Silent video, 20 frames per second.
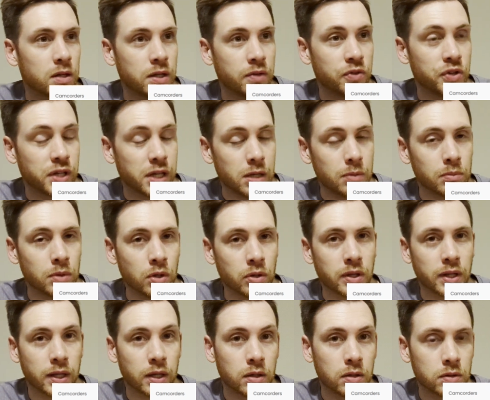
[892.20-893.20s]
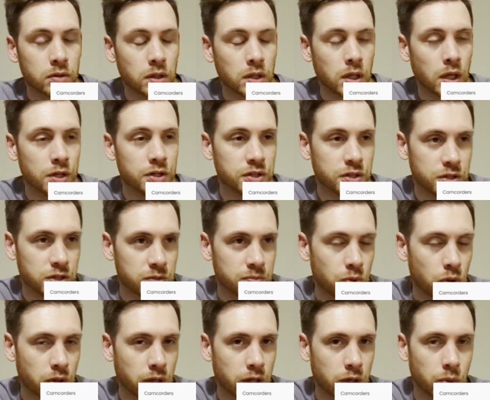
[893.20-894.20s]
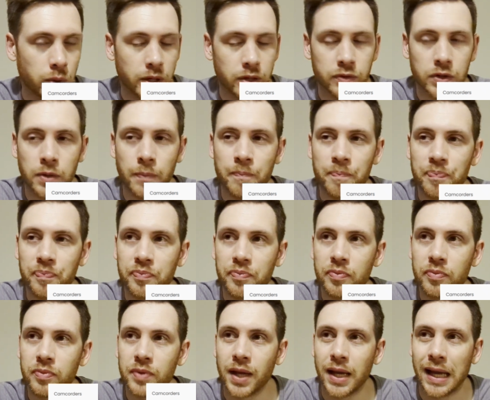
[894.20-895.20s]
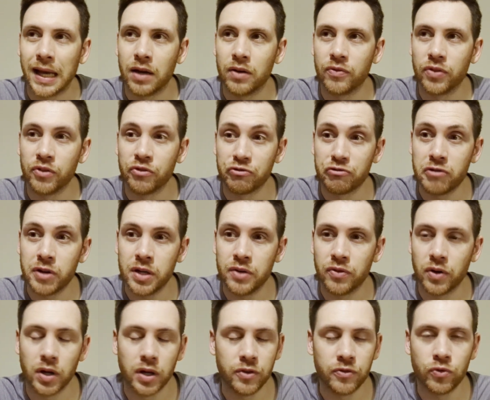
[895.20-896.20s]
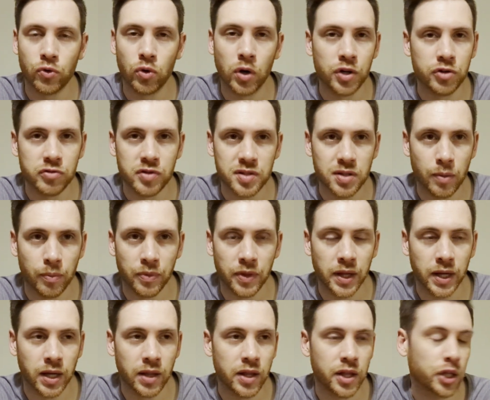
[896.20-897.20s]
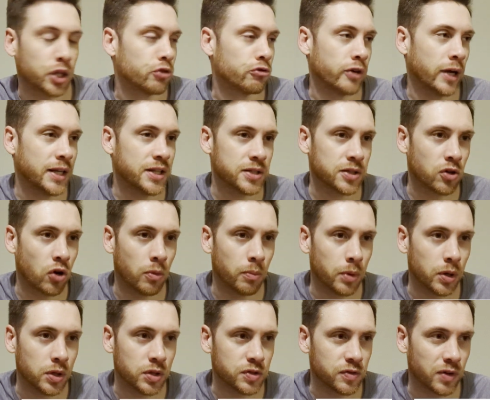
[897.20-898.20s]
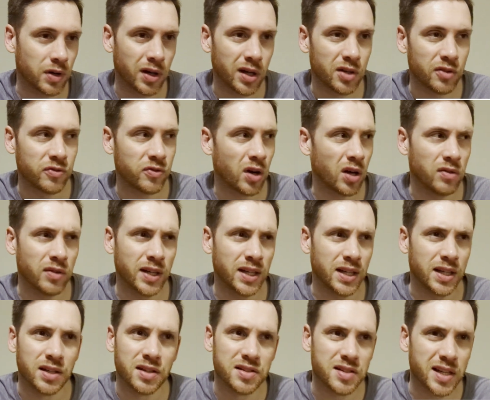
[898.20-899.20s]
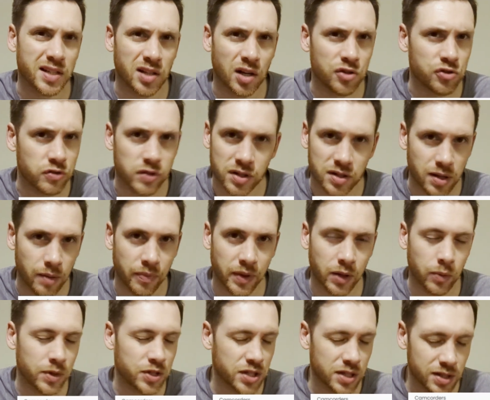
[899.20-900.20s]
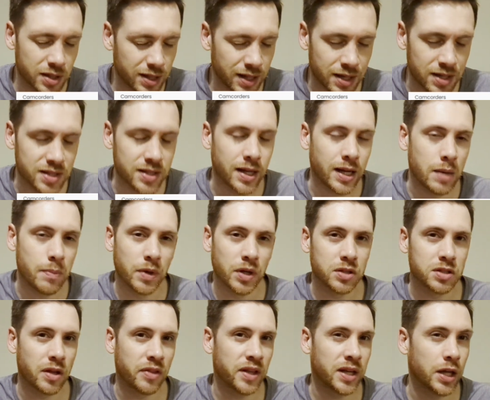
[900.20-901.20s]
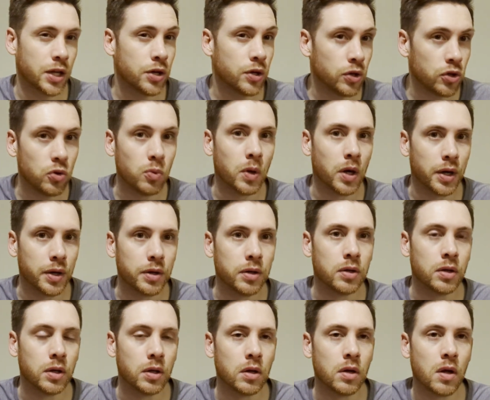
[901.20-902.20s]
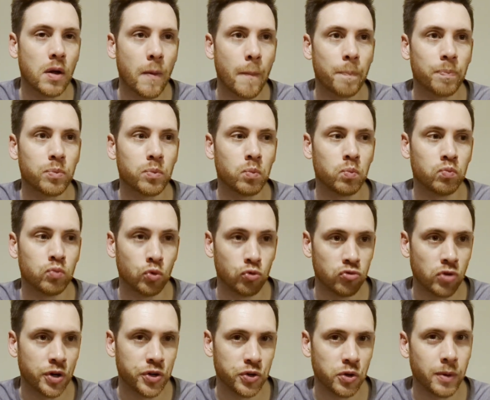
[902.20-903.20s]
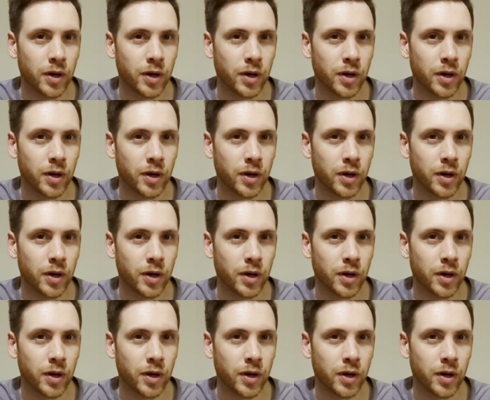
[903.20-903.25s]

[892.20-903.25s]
if you keep looking under just Pocket or whatever, they have the free for like 400 and something, and then creator combos for like 580 and 600 and something, which is insane because I think a new one will run you